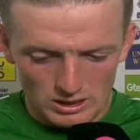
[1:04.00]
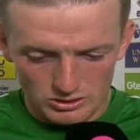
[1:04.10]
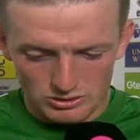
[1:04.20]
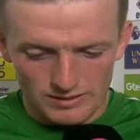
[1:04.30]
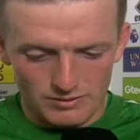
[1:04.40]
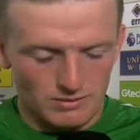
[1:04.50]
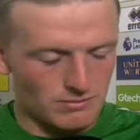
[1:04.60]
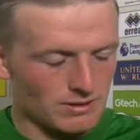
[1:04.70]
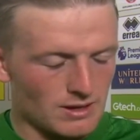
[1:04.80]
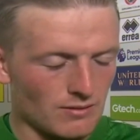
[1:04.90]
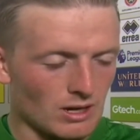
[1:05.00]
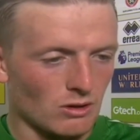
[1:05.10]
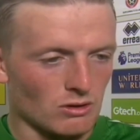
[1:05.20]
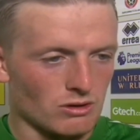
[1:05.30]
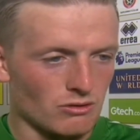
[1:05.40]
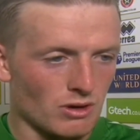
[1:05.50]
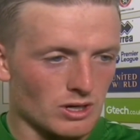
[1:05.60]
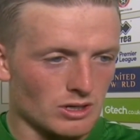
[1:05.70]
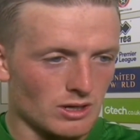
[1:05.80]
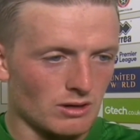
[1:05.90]
just never lack
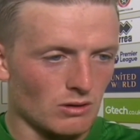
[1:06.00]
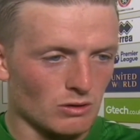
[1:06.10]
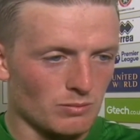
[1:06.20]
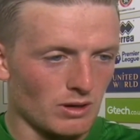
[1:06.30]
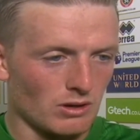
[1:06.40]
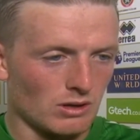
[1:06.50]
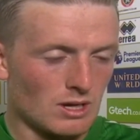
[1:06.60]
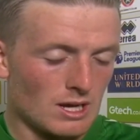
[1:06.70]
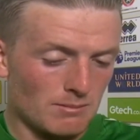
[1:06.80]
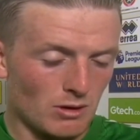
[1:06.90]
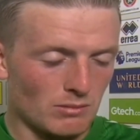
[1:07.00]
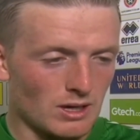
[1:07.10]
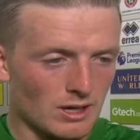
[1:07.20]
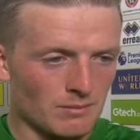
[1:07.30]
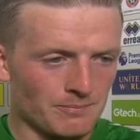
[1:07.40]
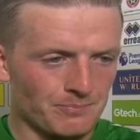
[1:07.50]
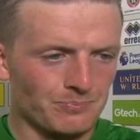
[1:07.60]
concentration and always be on my A game.